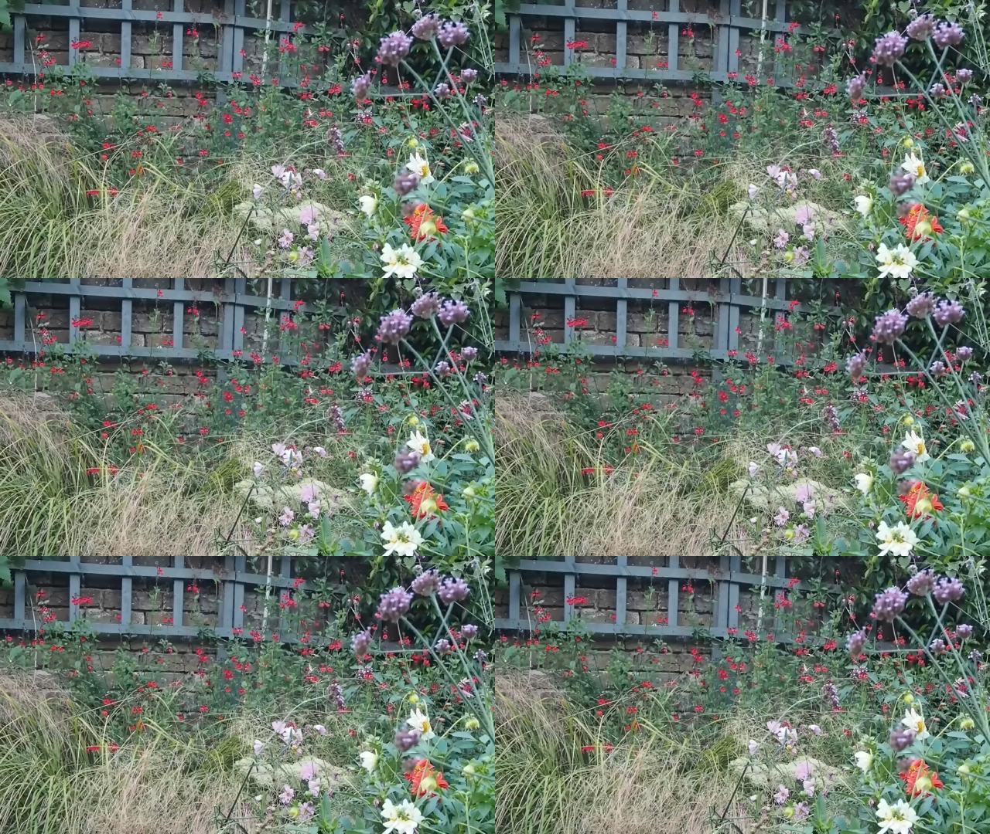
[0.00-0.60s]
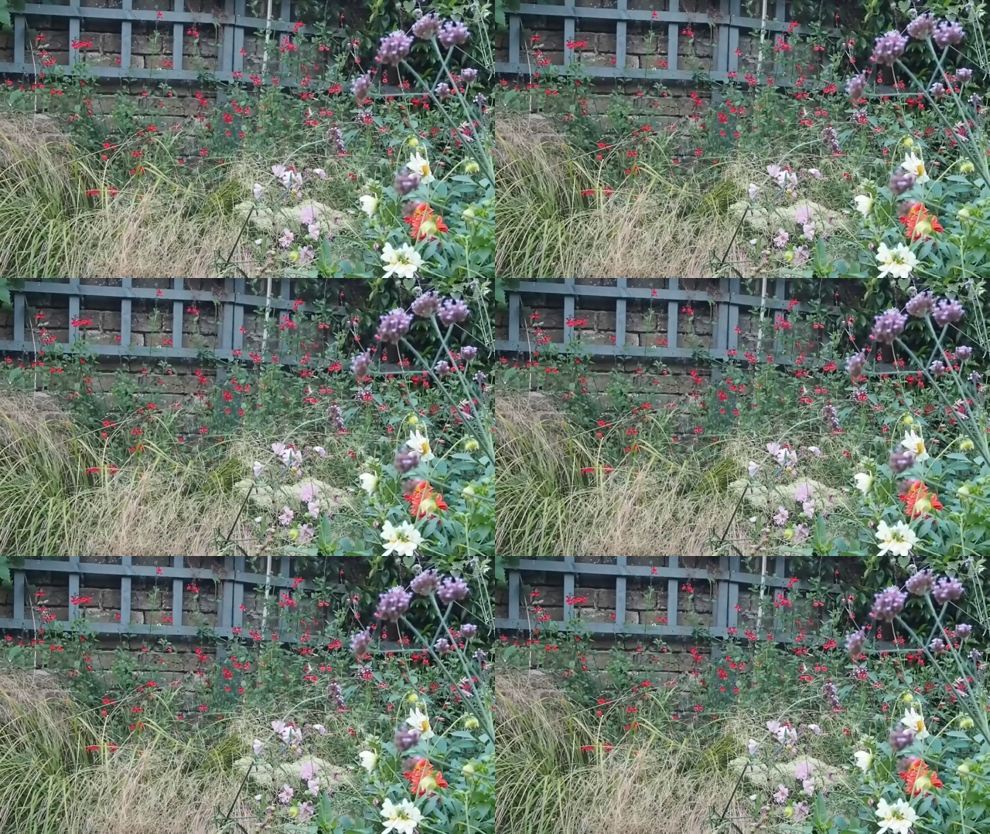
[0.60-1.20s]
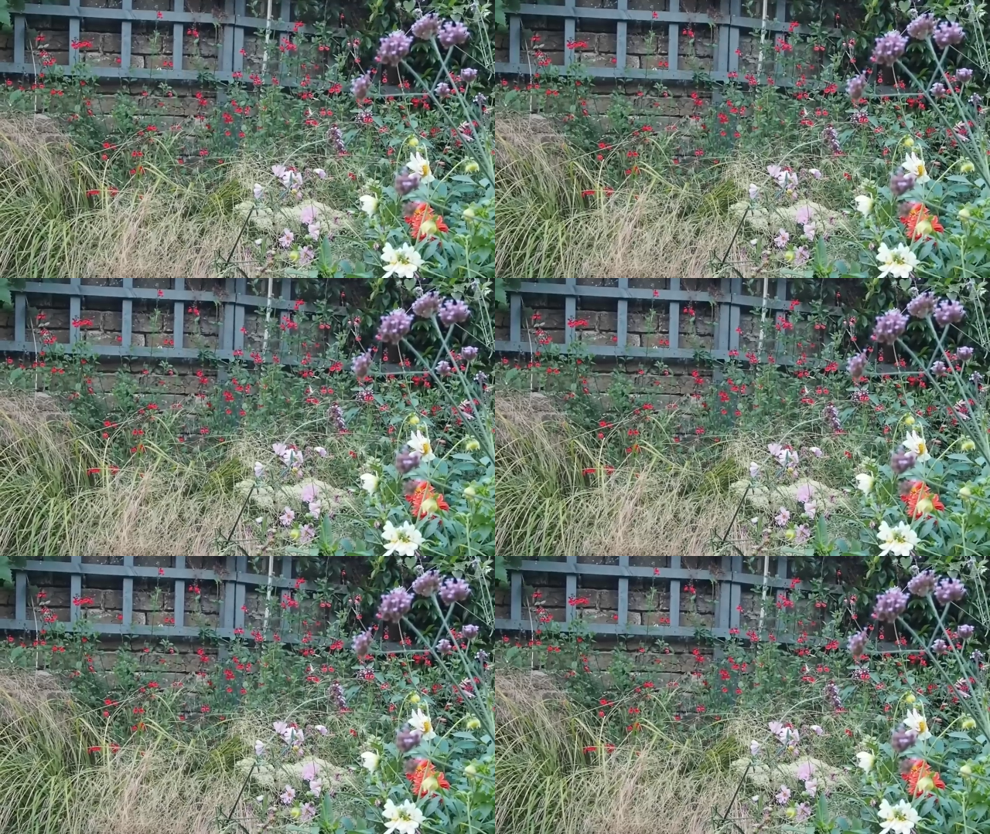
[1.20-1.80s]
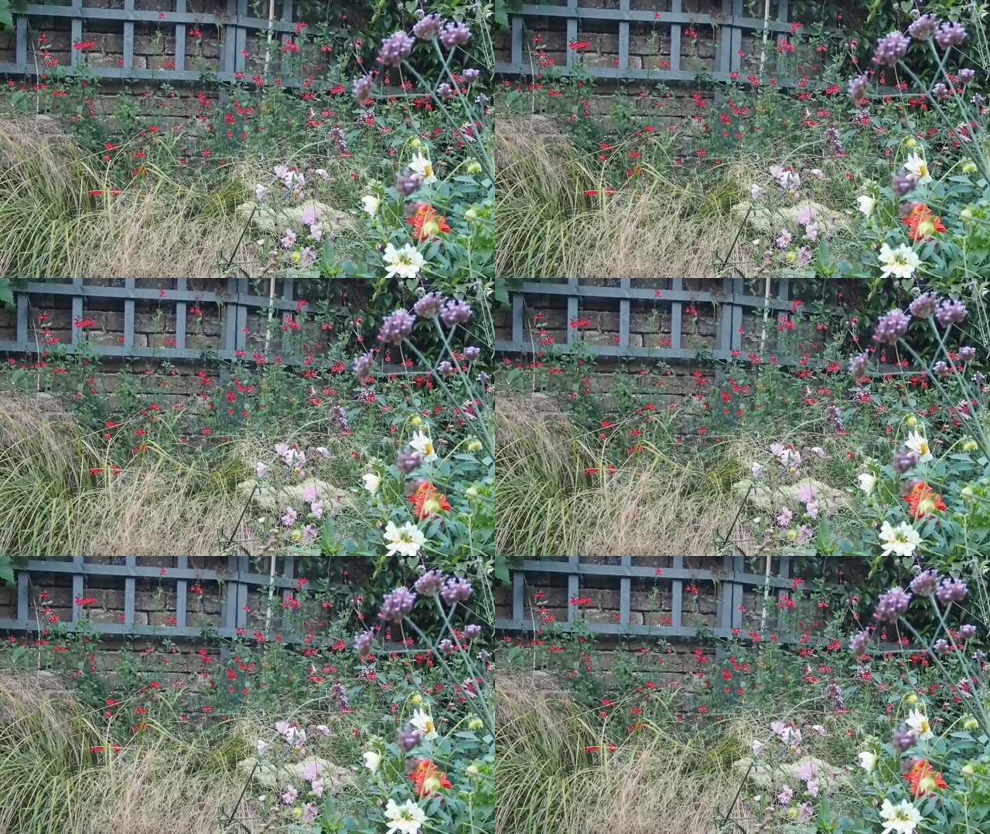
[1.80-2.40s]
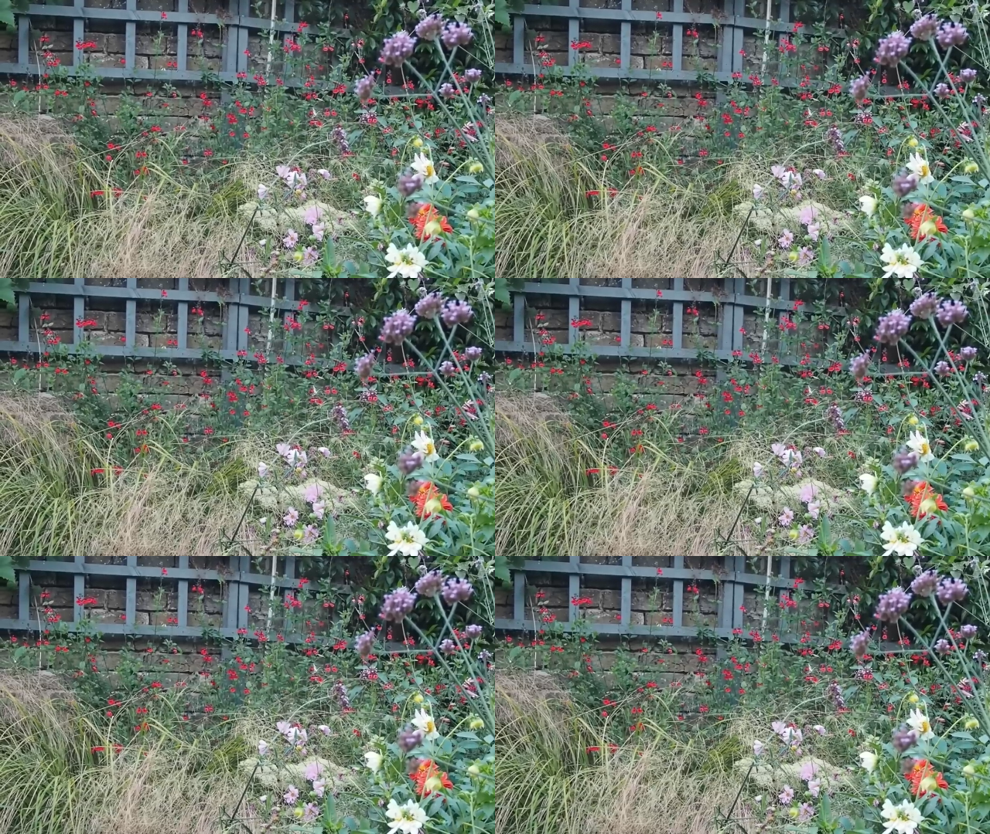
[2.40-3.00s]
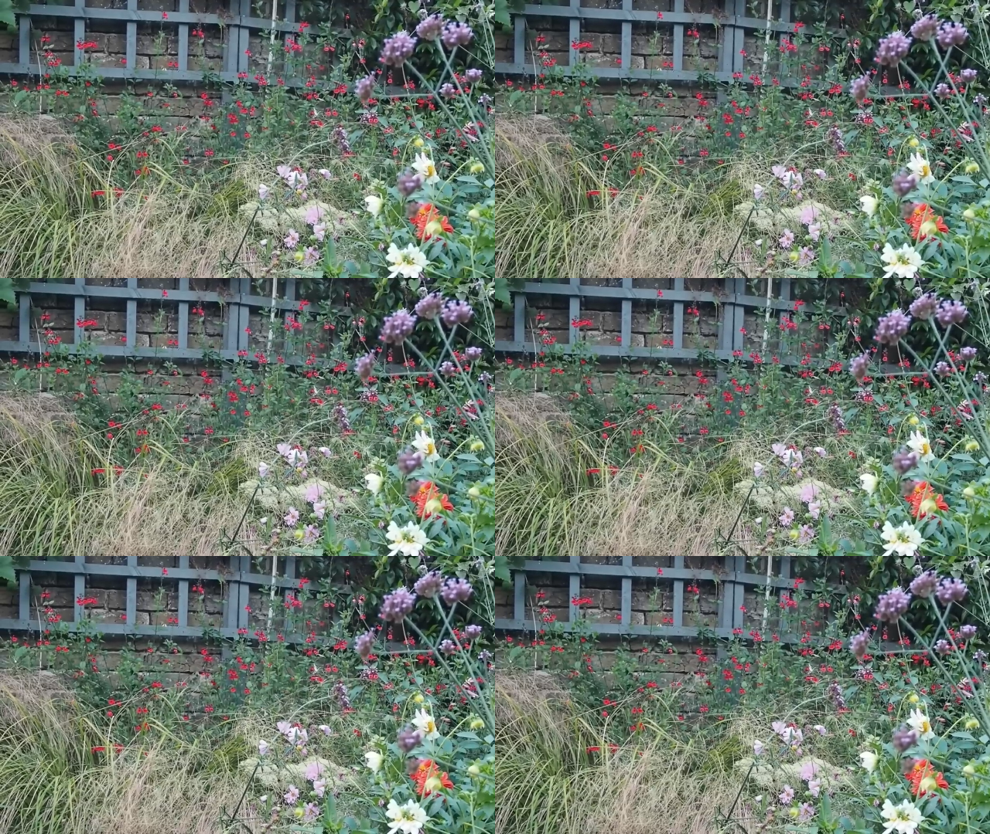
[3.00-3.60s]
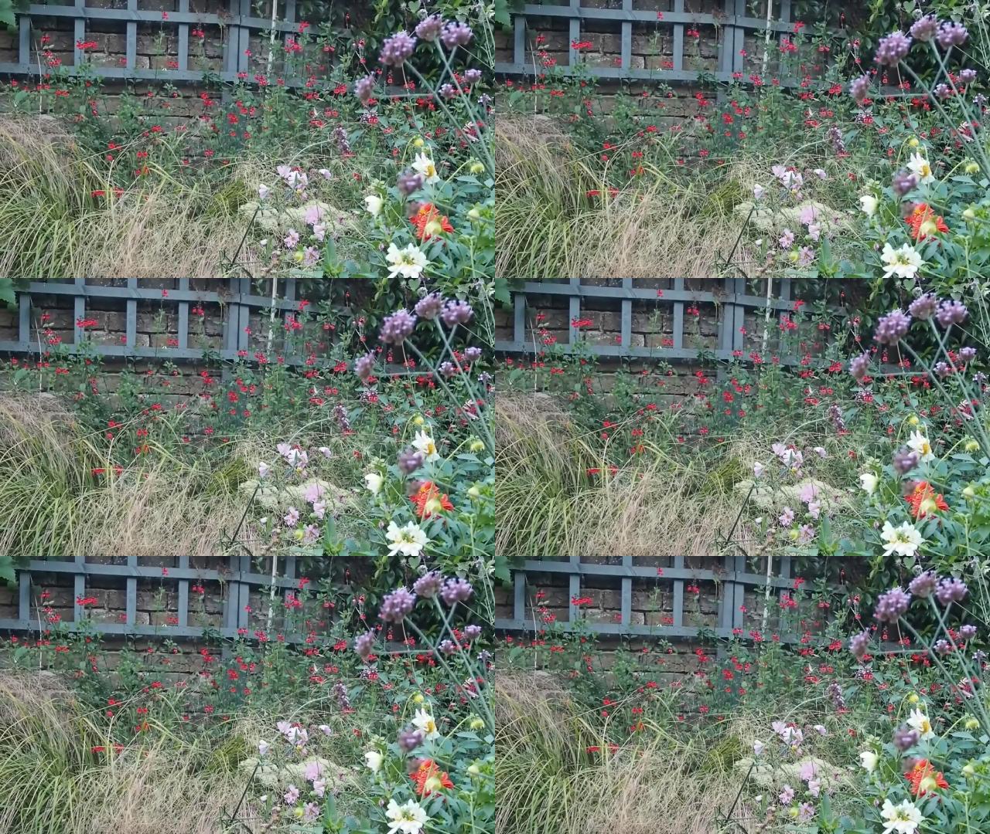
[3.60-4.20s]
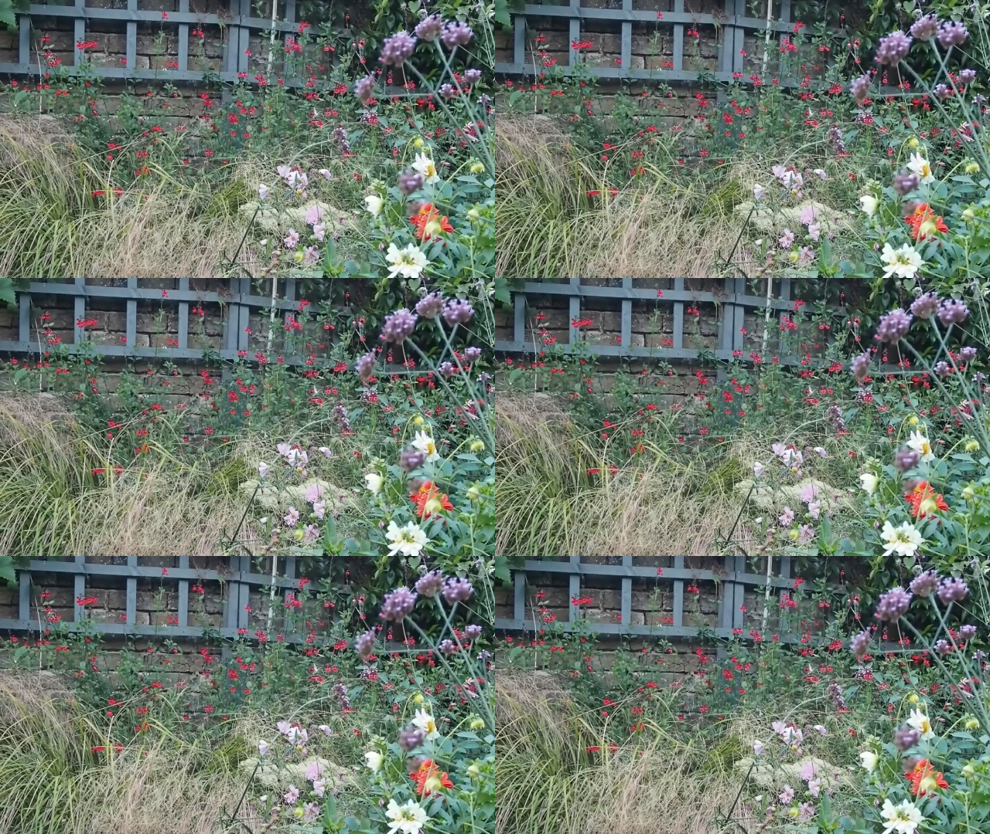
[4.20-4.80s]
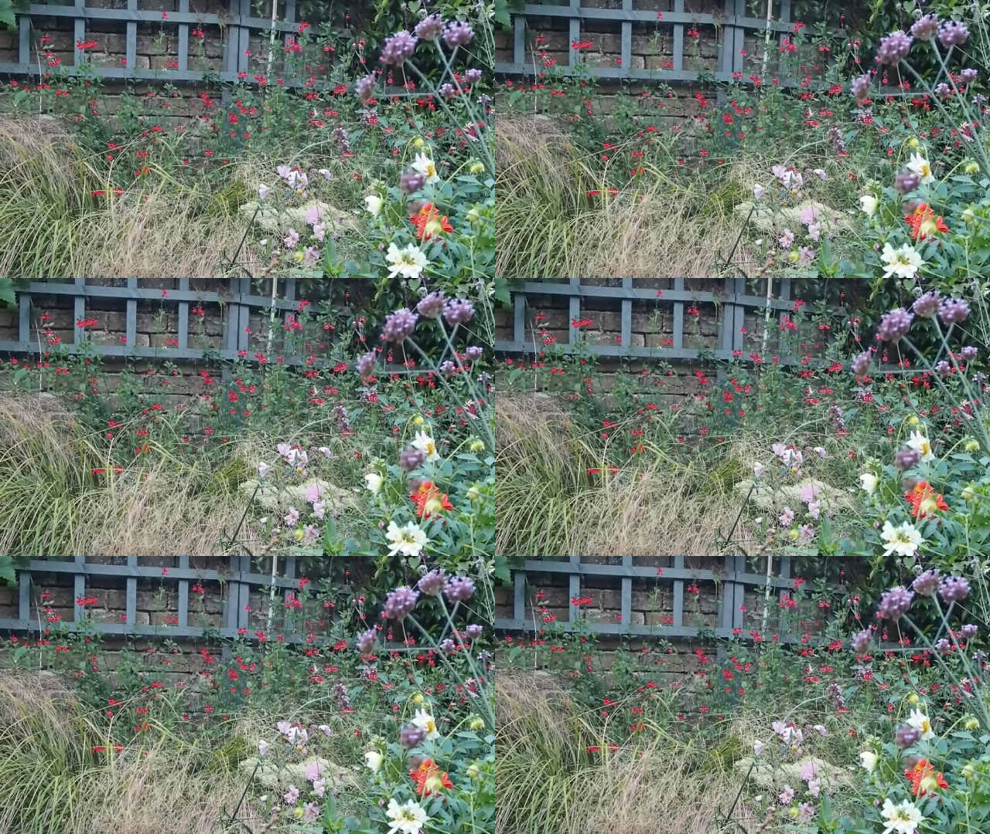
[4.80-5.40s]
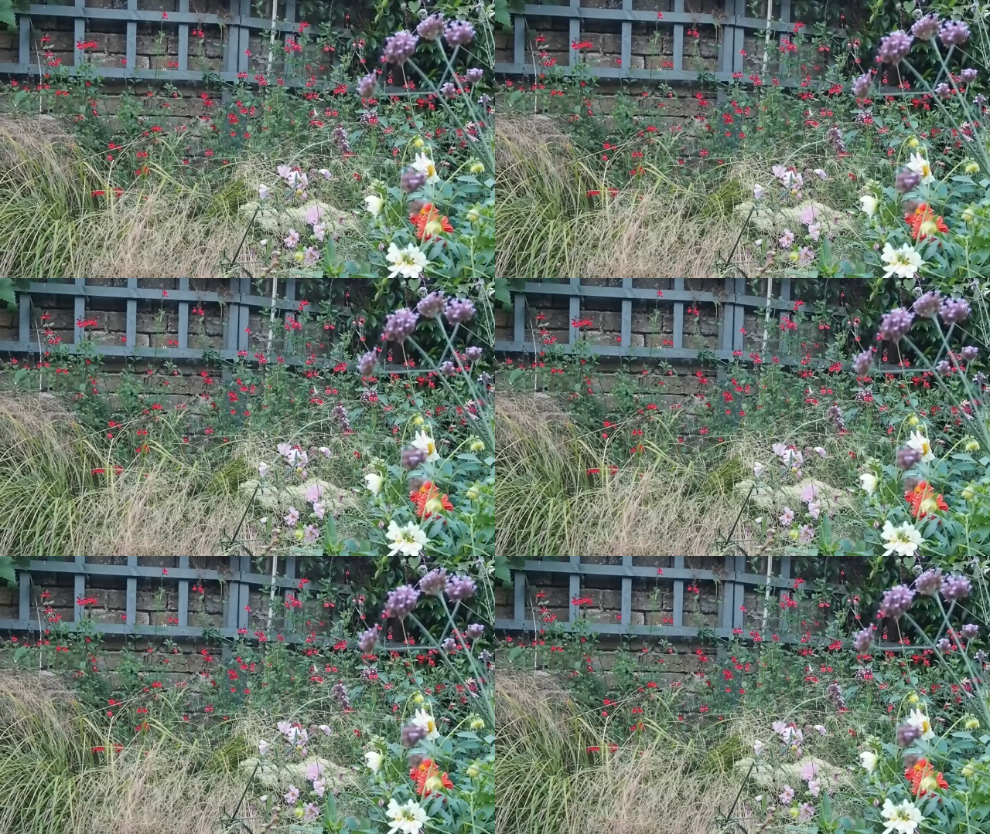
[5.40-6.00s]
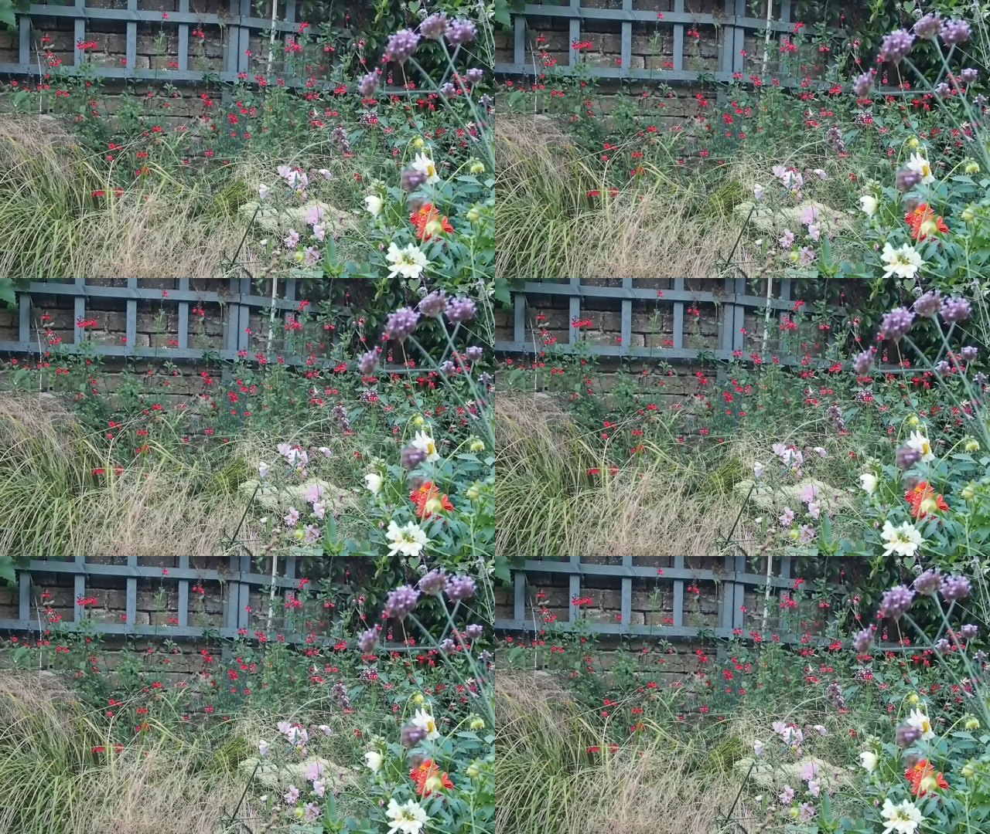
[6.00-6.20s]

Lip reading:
[unreadable: no face in view]